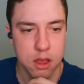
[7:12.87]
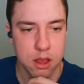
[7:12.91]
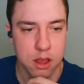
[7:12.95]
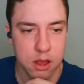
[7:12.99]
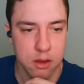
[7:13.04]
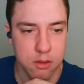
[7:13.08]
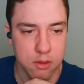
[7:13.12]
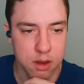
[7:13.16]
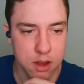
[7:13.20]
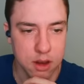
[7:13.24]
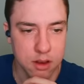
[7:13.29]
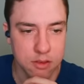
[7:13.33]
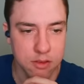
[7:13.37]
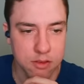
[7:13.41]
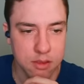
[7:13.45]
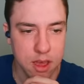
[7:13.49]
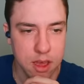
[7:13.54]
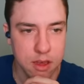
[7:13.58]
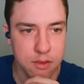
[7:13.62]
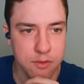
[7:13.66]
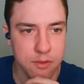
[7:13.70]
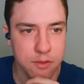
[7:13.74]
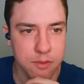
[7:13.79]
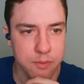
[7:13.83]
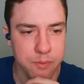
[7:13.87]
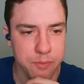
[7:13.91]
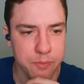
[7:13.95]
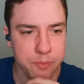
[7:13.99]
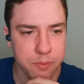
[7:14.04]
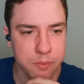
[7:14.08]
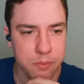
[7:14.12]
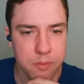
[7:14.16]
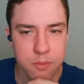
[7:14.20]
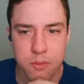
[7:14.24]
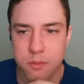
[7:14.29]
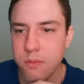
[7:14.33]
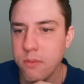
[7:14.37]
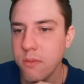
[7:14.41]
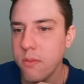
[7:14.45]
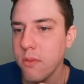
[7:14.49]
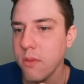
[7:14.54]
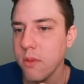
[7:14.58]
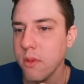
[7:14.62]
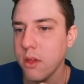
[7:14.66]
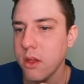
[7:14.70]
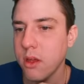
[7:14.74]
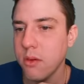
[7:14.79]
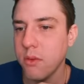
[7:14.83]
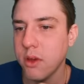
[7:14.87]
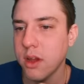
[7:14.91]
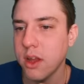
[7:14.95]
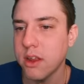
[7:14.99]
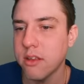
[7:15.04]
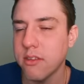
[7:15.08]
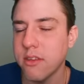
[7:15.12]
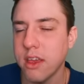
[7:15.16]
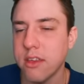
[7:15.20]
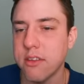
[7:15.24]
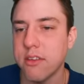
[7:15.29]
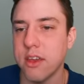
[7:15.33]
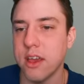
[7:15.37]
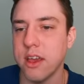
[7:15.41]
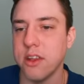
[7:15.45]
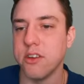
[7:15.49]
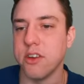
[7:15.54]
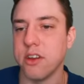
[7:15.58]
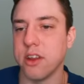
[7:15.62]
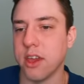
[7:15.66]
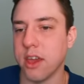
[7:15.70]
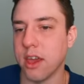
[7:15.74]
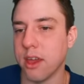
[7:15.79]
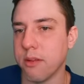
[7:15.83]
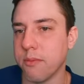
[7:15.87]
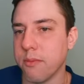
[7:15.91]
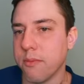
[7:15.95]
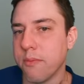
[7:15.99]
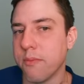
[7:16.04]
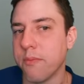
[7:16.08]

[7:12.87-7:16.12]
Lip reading: And we're gonna save. We're going to test the agent again.